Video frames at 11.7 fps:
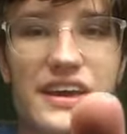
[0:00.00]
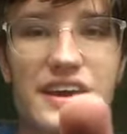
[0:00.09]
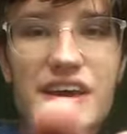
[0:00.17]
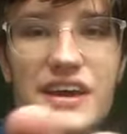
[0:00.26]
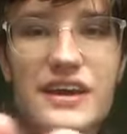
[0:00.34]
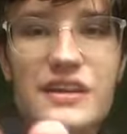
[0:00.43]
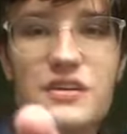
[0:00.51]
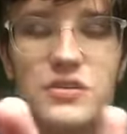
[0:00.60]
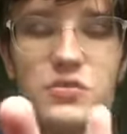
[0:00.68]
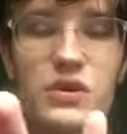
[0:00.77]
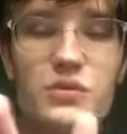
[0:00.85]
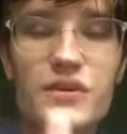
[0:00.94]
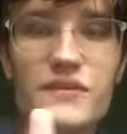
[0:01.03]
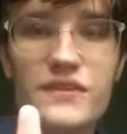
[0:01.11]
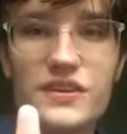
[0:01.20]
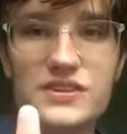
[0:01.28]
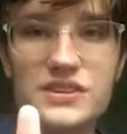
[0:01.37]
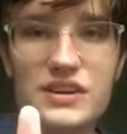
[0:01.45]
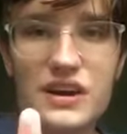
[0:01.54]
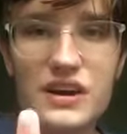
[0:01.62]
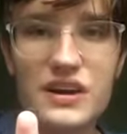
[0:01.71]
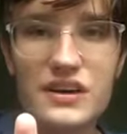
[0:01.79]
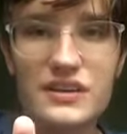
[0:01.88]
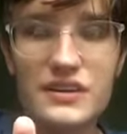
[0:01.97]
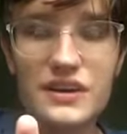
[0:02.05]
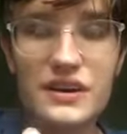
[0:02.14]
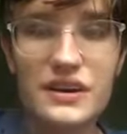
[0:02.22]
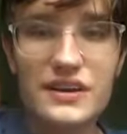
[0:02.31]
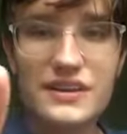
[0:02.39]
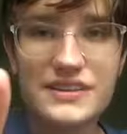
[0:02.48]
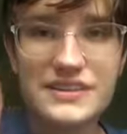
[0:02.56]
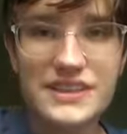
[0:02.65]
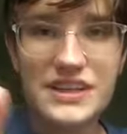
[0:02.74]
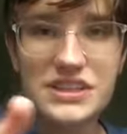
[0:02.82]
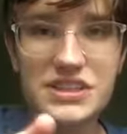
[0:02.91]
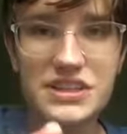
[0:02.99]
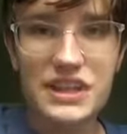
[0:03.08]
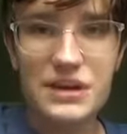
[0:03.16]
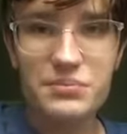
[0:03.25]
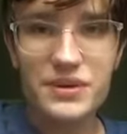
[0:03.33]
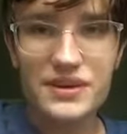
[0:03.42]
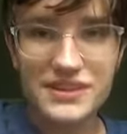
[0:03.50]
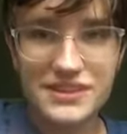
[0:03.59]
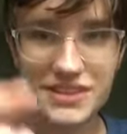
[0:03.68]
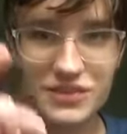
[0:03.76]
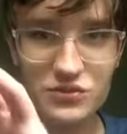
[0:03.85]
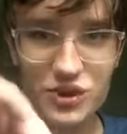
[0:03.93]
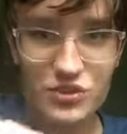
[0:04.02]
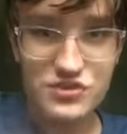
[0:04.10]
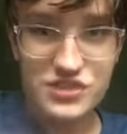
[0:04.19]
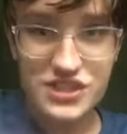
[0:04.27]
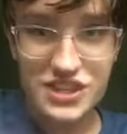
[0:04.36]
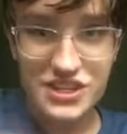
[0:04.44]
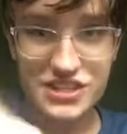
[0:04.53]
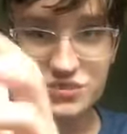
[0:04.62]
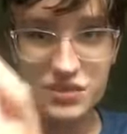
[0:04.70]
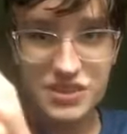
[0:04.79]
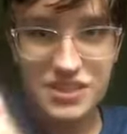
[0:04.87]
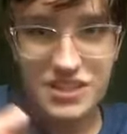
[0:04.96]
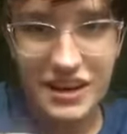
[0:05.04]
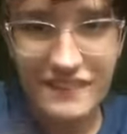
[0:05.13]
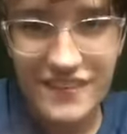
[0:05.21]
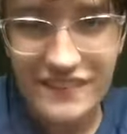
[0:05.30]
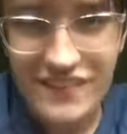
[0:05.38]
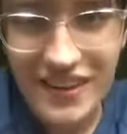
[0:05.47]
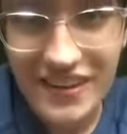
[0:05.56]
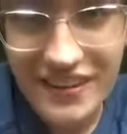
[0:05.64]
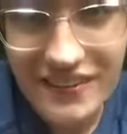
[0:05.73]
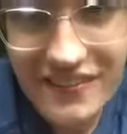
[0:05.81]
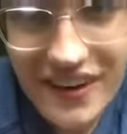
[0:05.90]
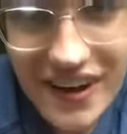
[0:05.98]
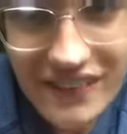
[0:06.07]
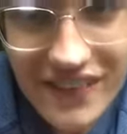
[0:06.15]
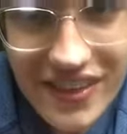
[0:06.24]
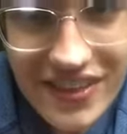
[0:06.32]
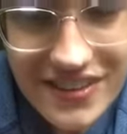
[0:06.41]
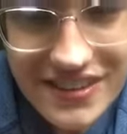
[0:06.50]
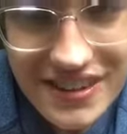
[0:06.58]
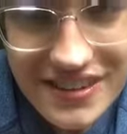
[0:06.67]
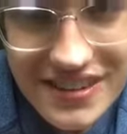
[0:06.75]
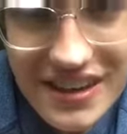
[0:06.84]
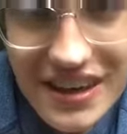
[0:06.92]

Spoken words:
And when we first got in the station, they put us in row 6, which I'm completely fine with since